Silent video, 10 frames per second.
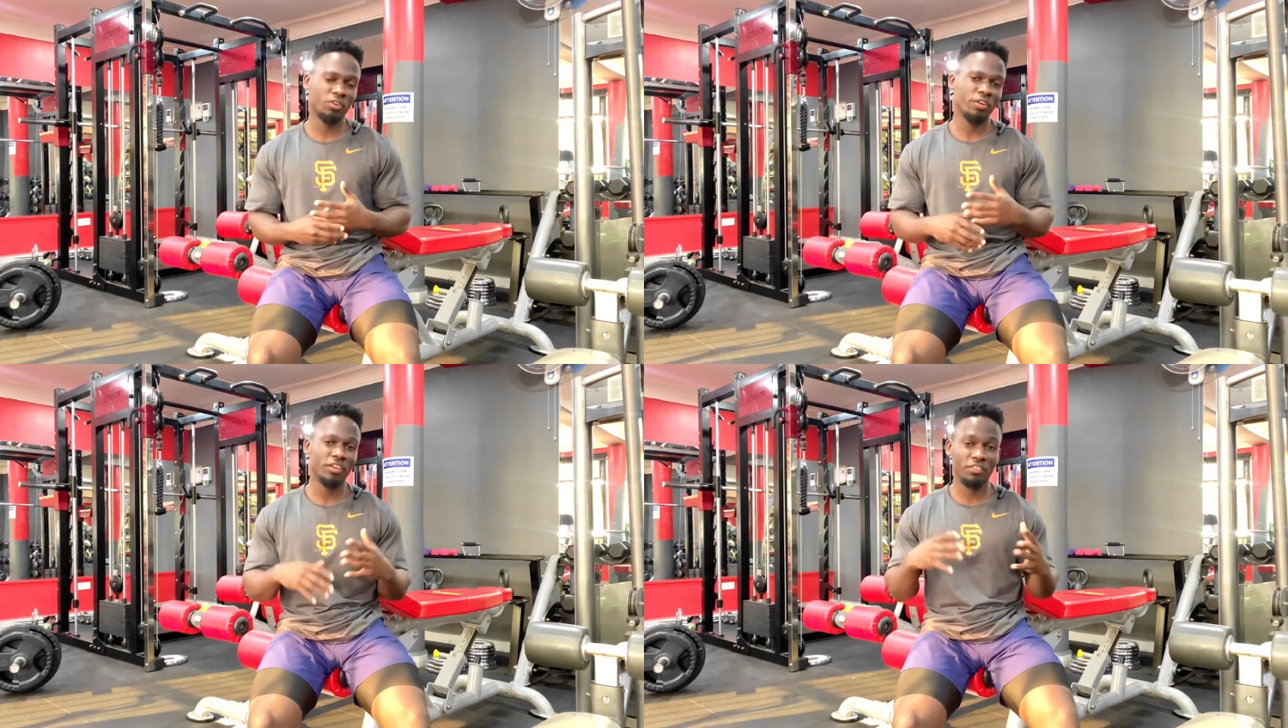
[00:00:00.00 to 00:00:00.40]

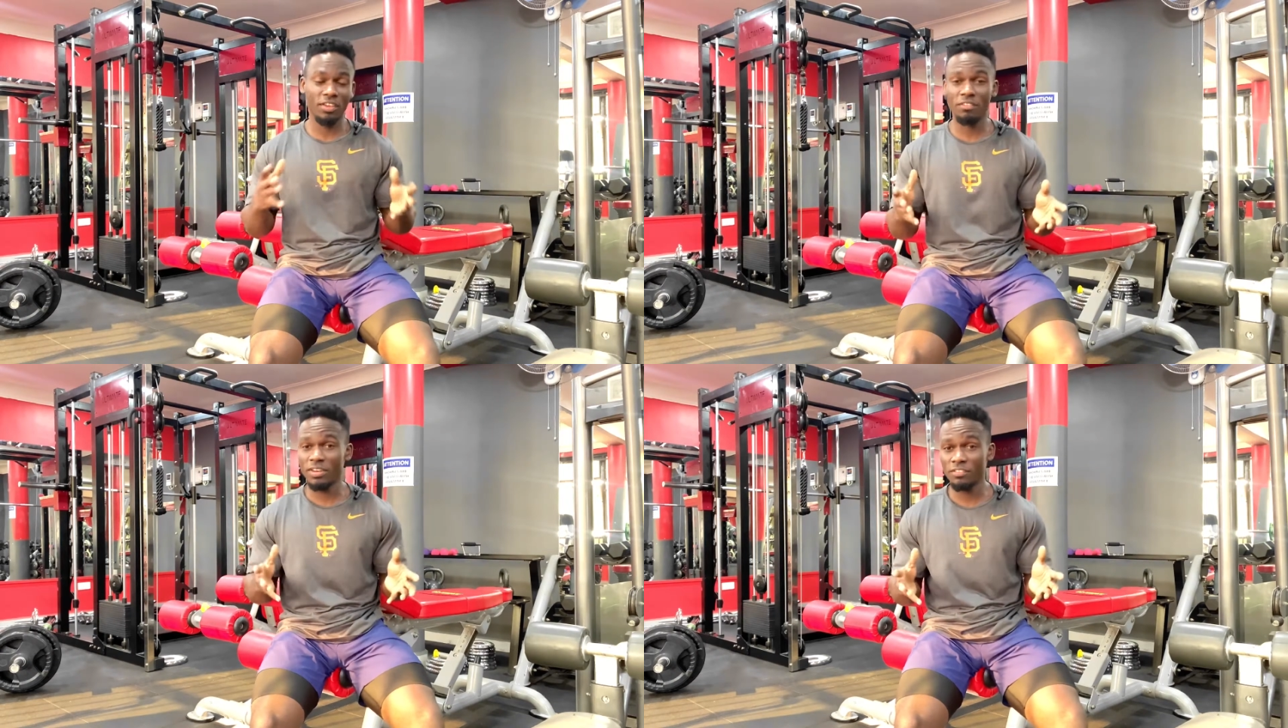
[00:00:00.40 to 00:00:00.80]
or
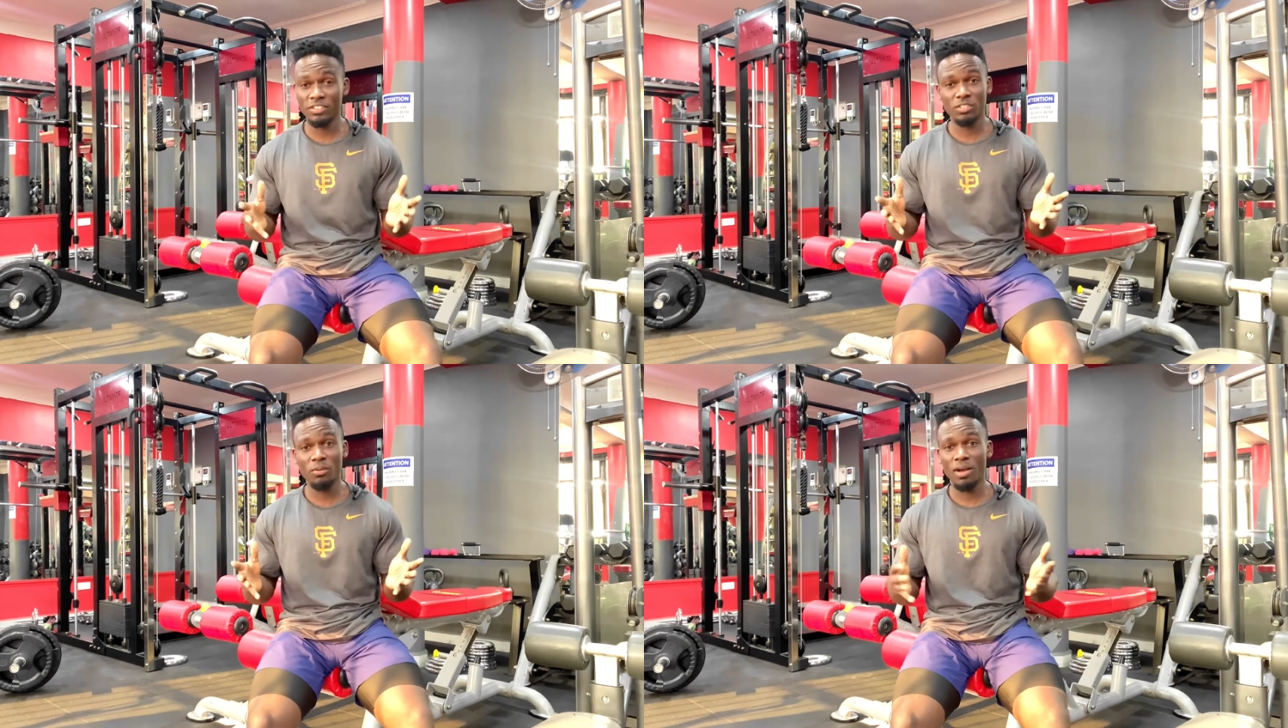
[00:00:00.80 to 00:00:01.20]
even if
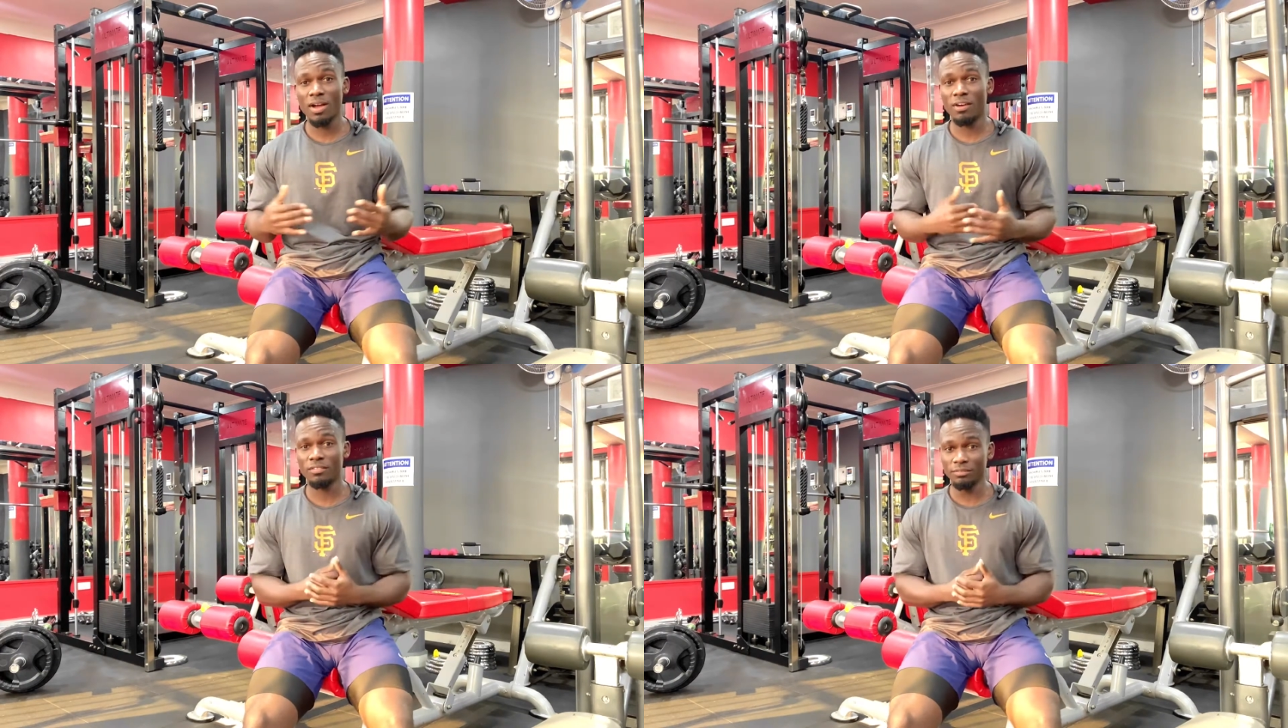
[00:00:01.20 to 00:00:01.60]
it's your
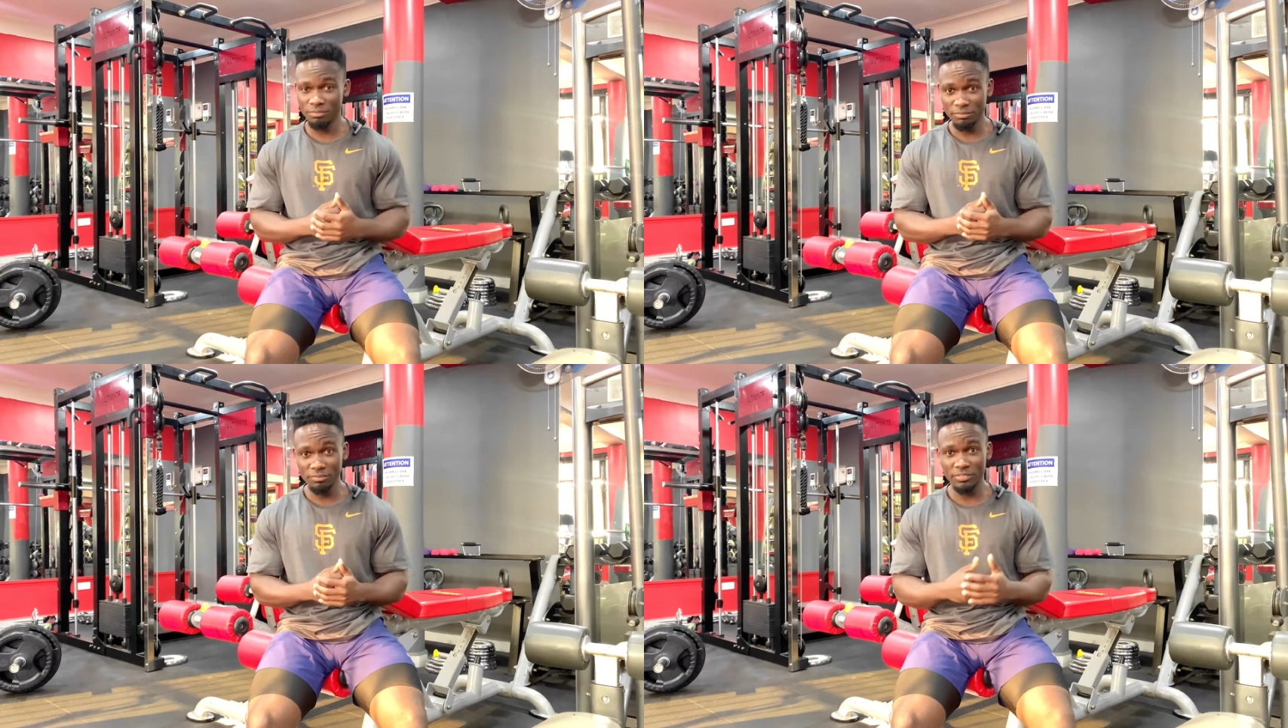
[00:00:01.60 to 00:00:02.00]
workout,
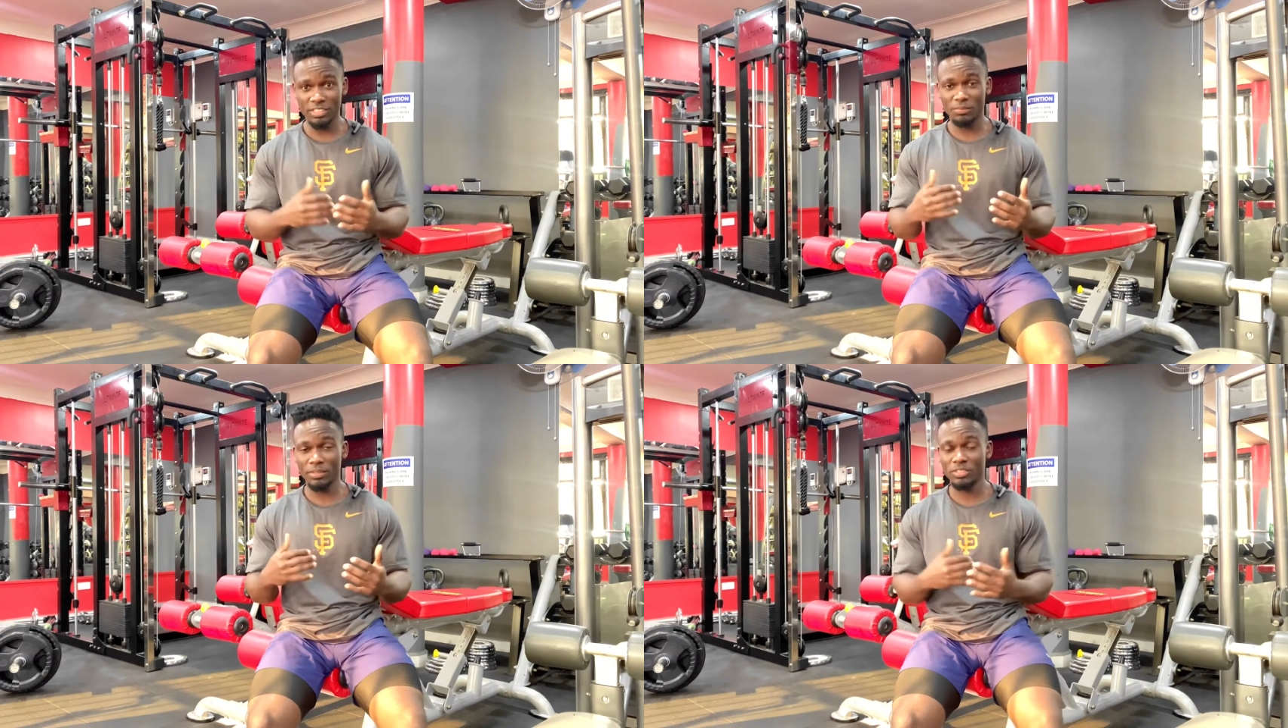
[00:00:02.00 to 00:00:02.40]

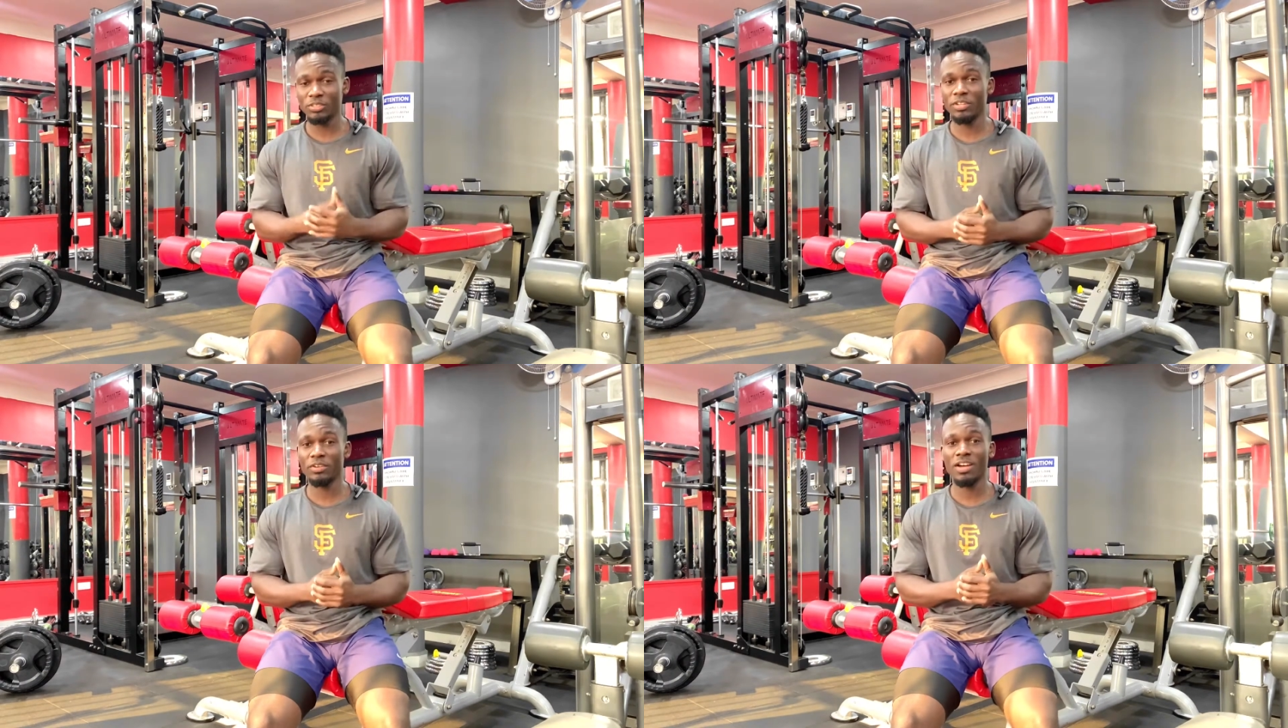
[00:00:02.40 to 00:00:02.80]
Just make
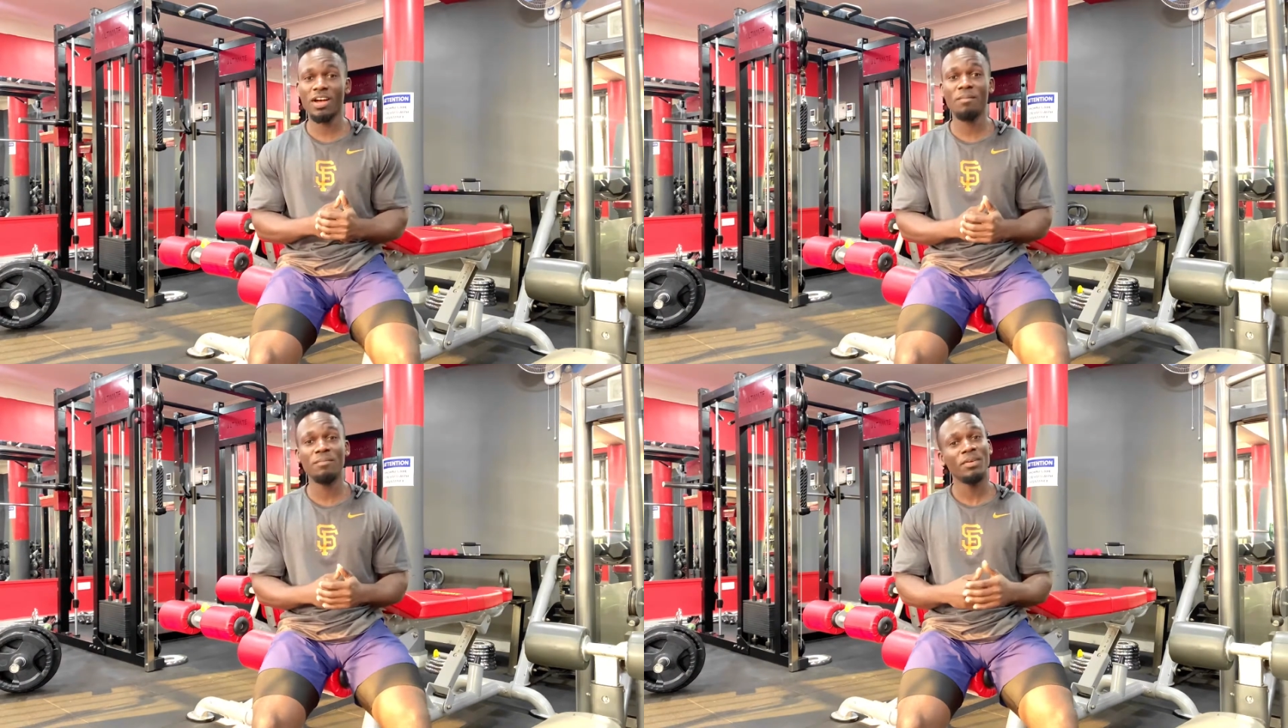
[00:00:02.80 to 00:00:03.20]
sure you come,